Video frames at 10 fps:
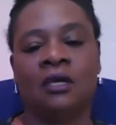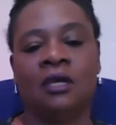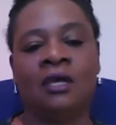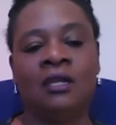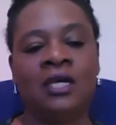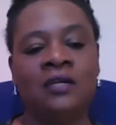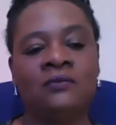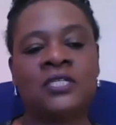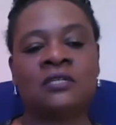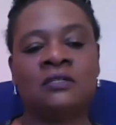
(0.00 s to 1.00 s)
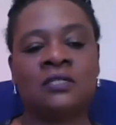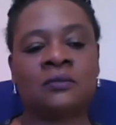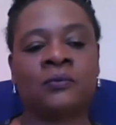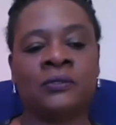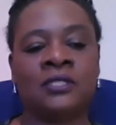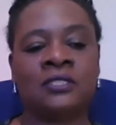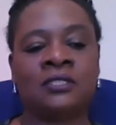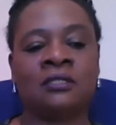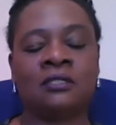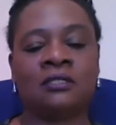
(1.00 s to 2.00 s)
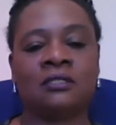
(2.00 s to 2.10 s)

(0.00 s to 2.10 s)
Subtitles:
And I was so disappointed.